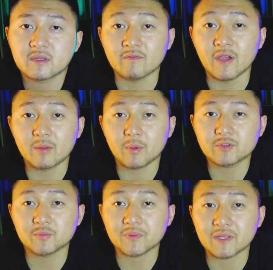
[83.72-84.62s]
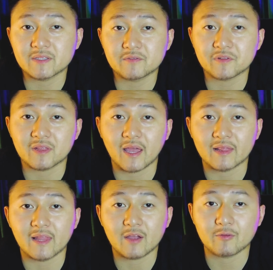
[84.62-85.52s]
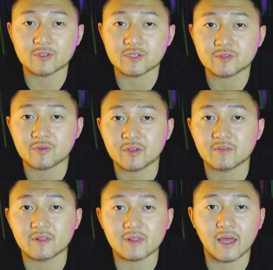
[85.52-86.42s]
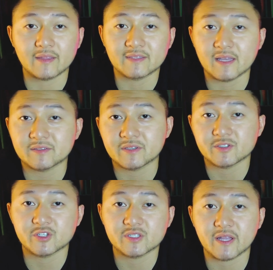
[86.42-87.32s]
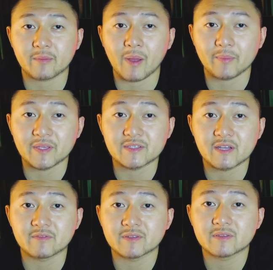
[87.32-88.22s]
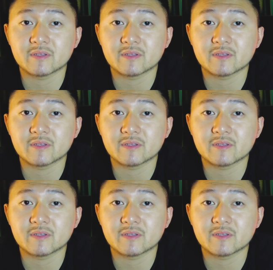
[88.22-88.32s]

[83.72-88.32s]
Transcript: available to play different light languages or even light dances just like my P7.